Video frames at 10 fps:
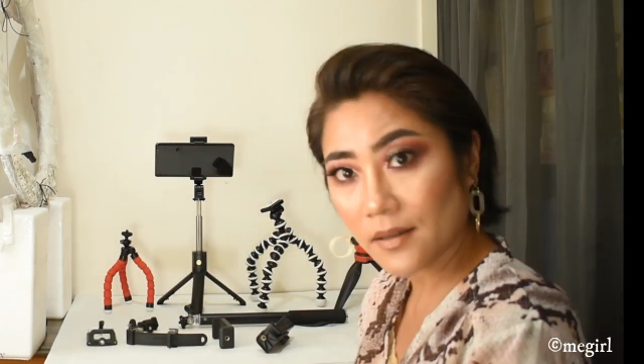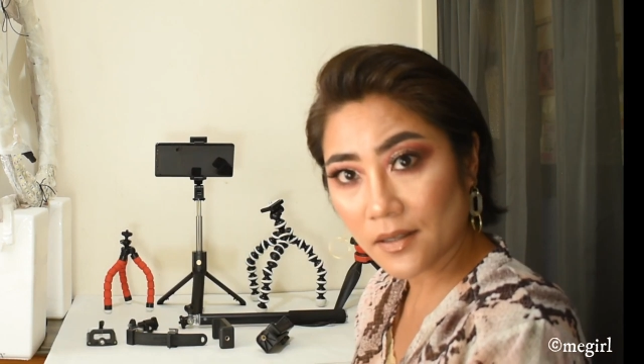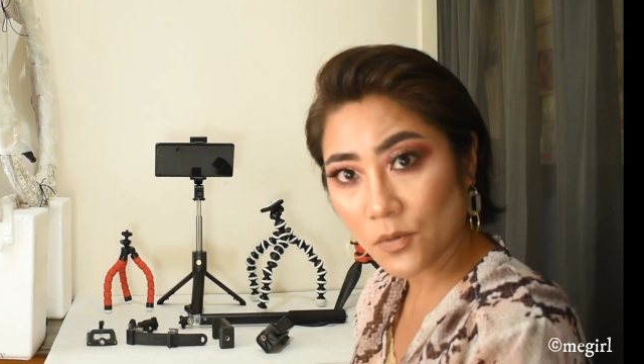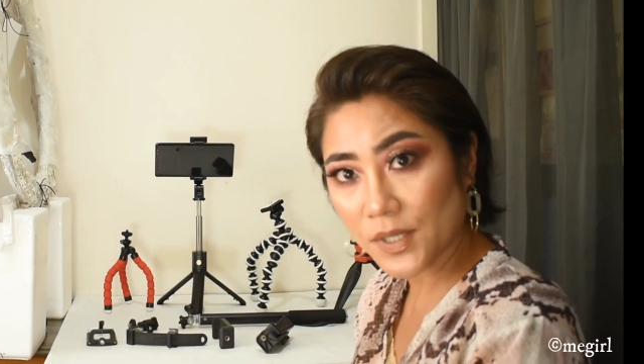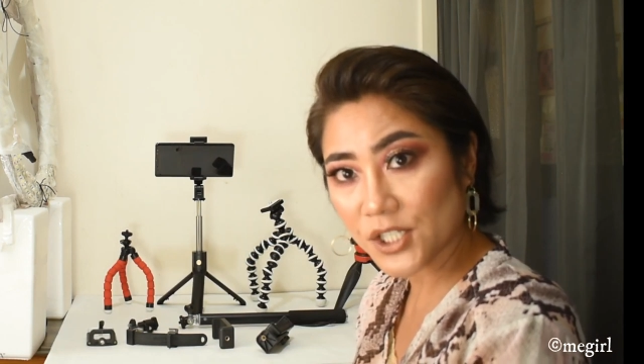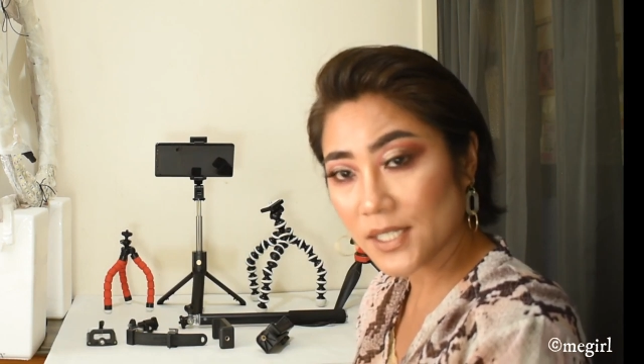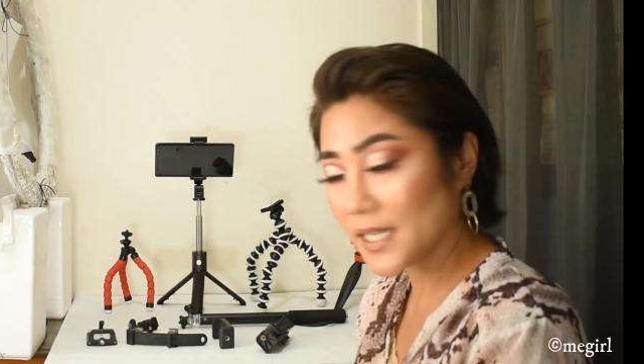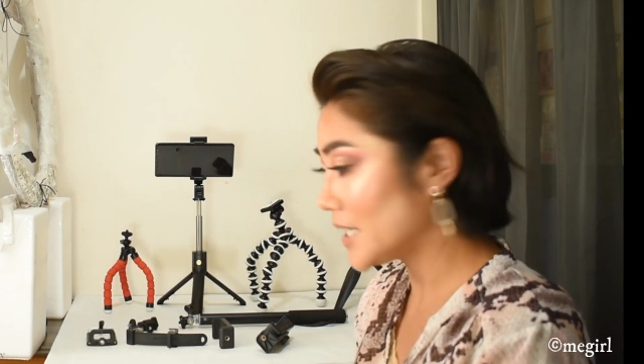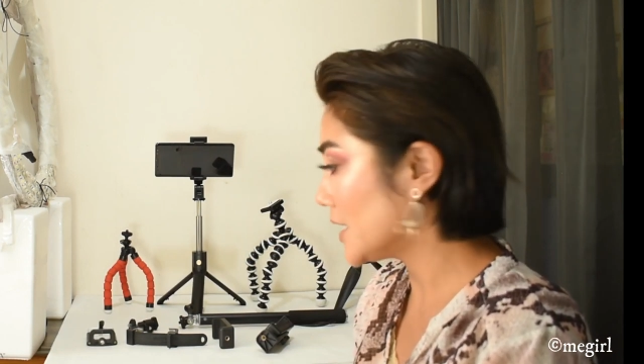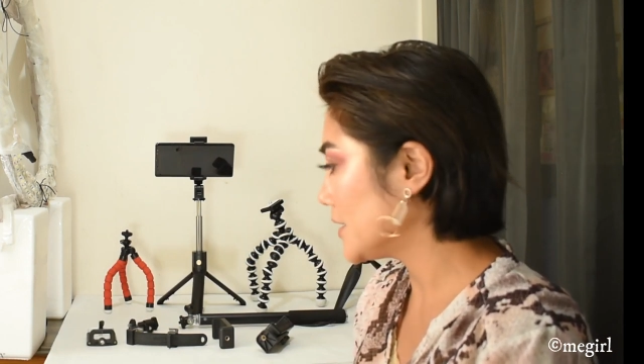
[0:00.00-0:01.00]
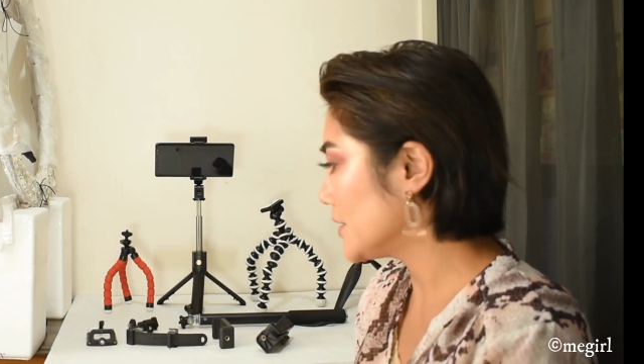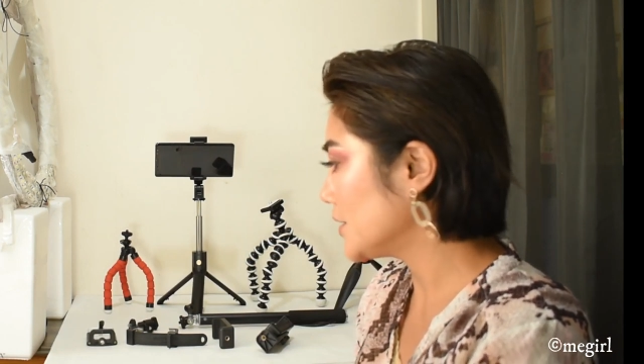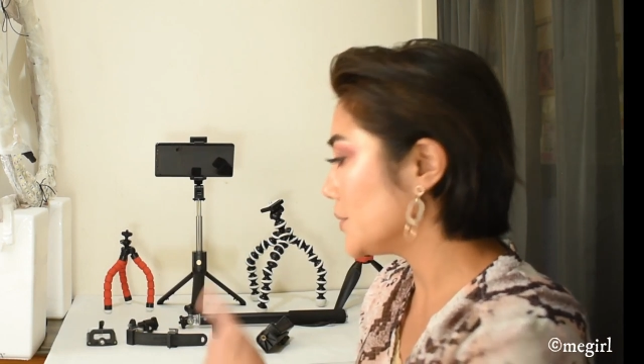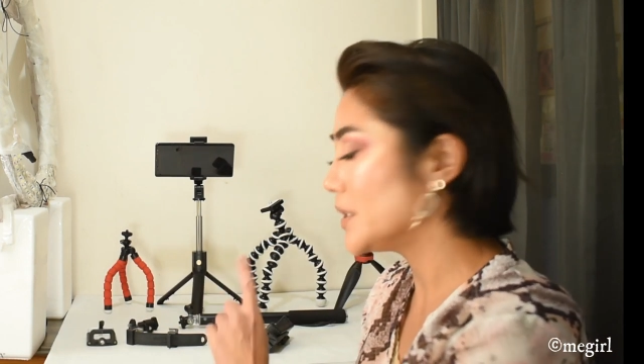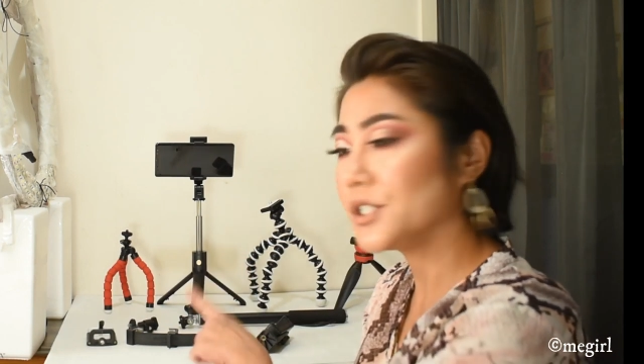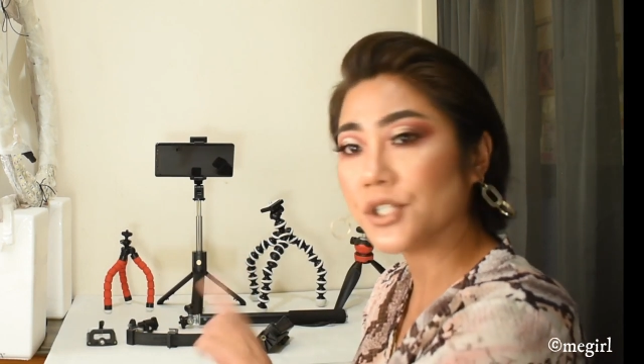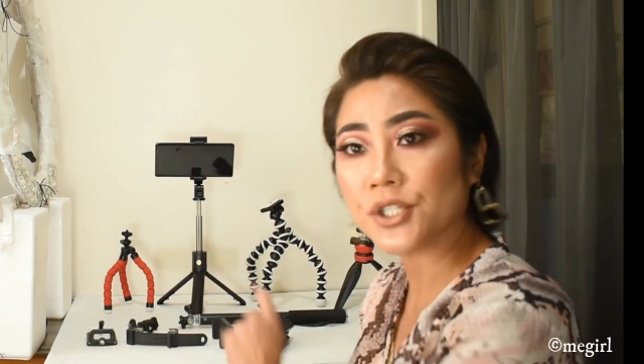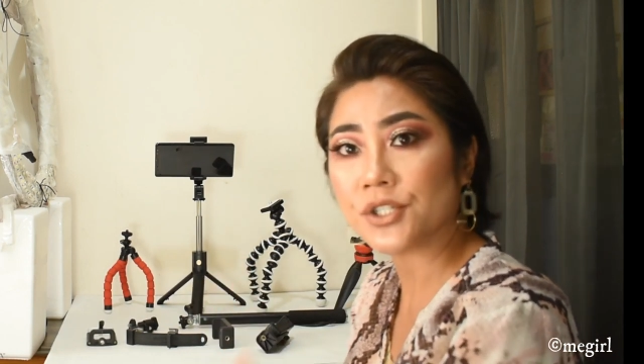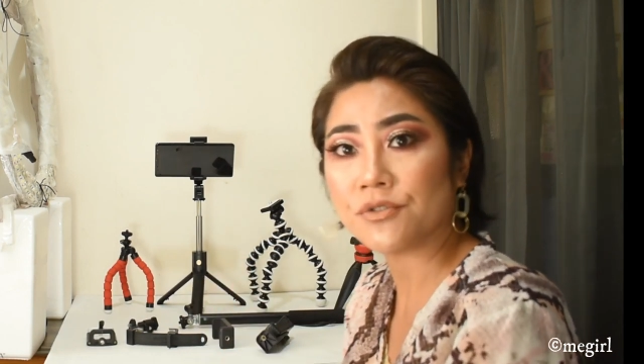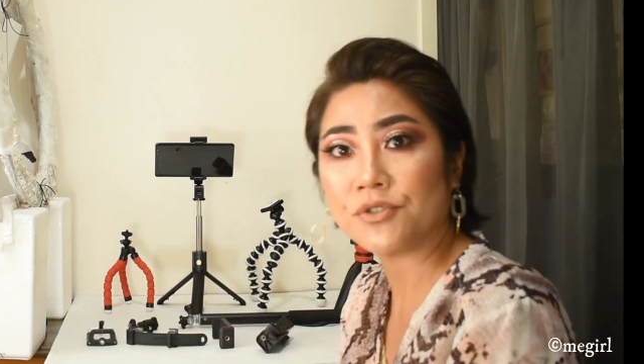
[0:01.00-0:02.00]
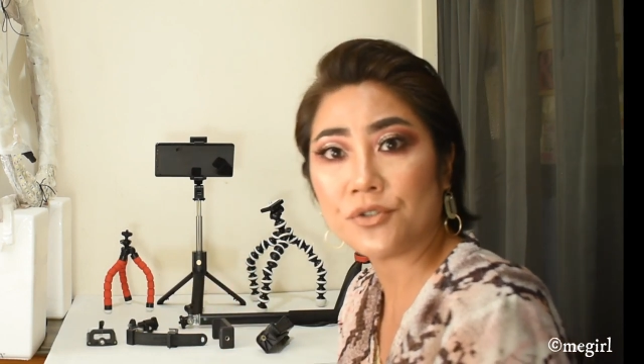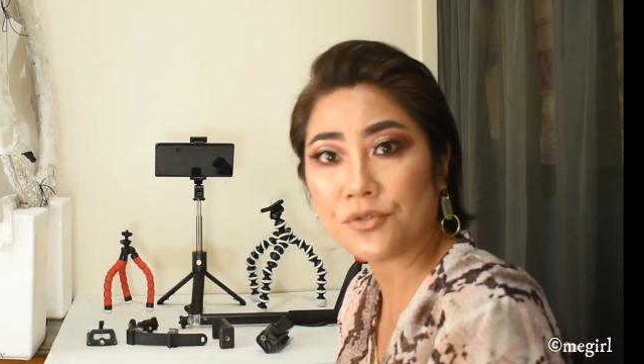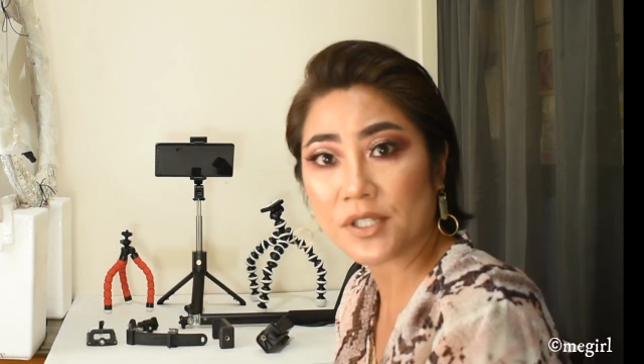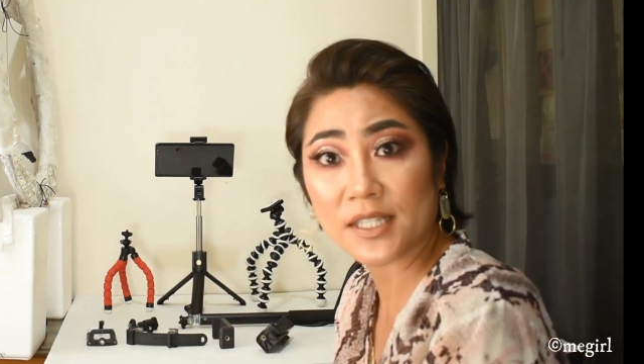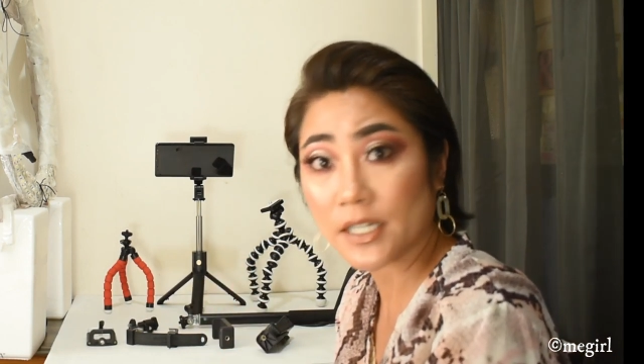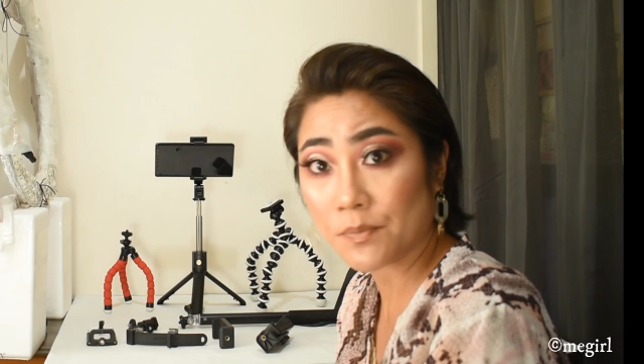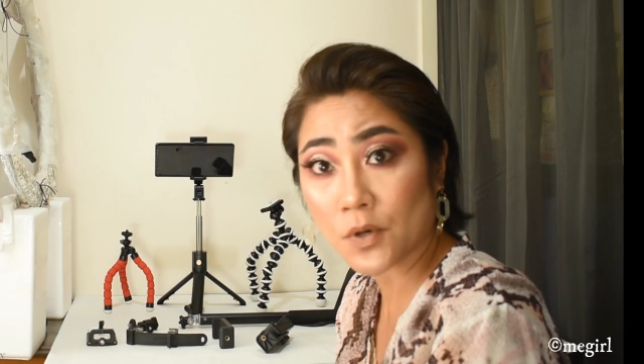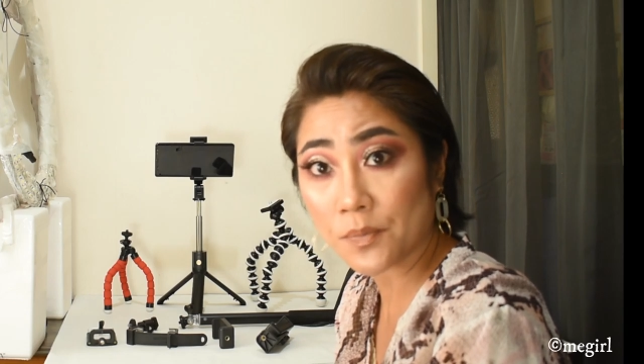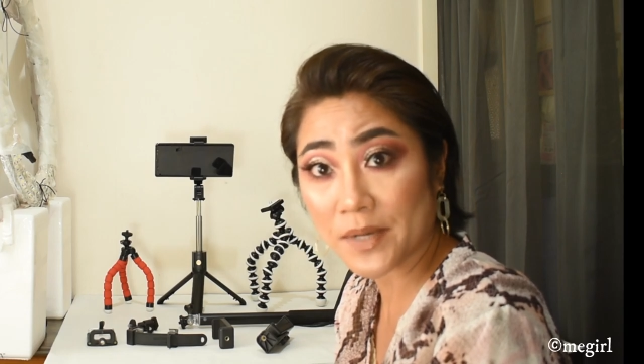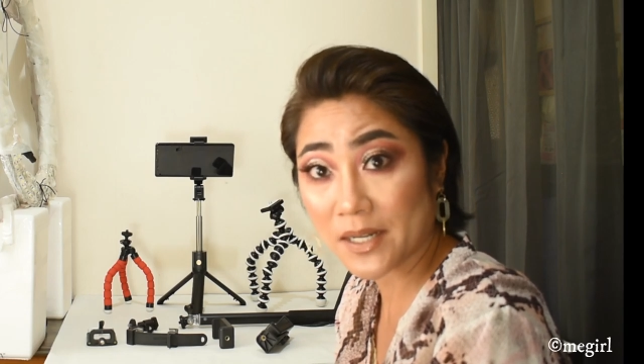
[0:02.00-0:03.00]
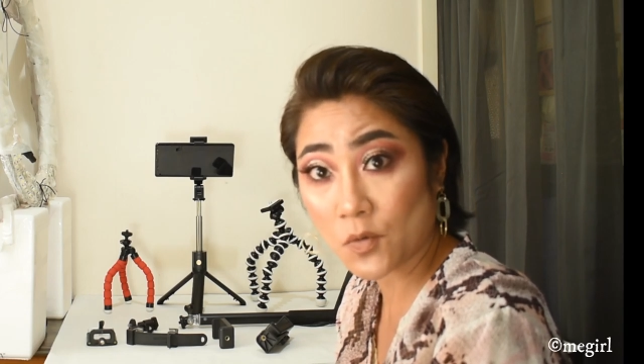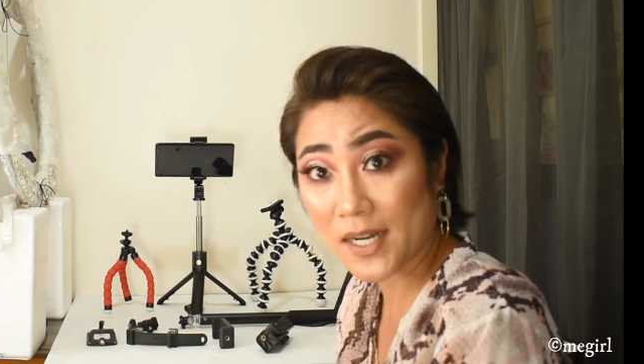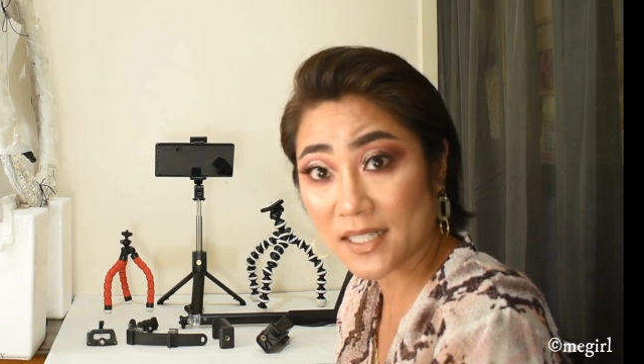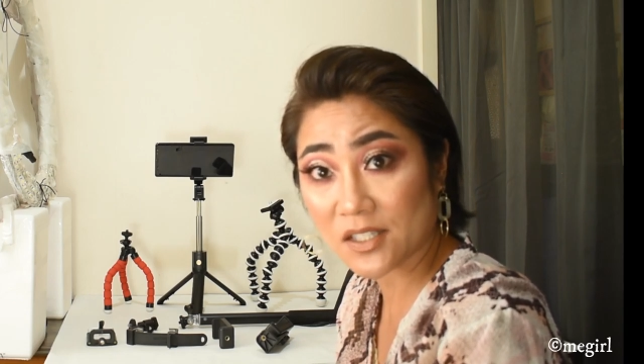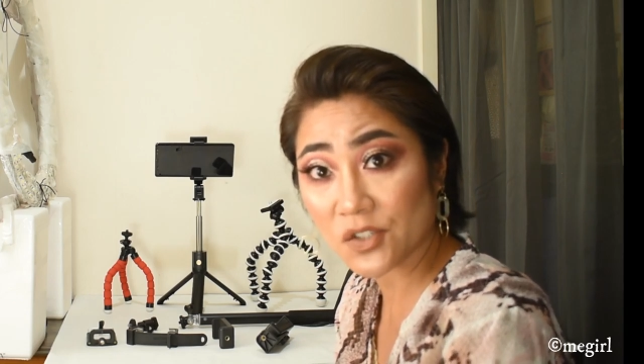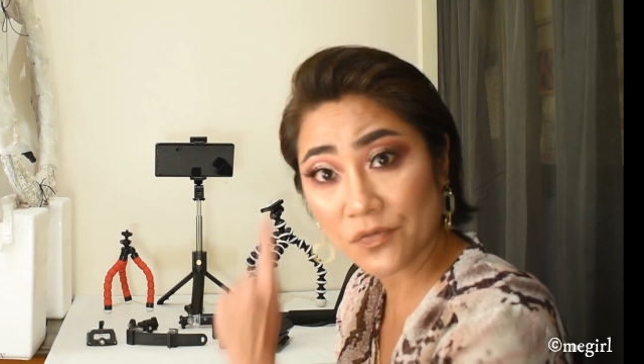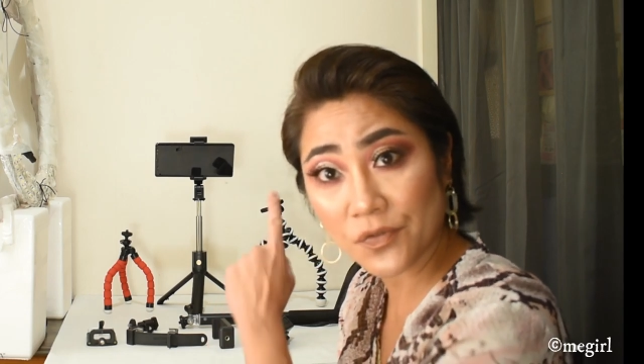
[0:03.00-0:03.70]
in which then you will just use the appropriate ones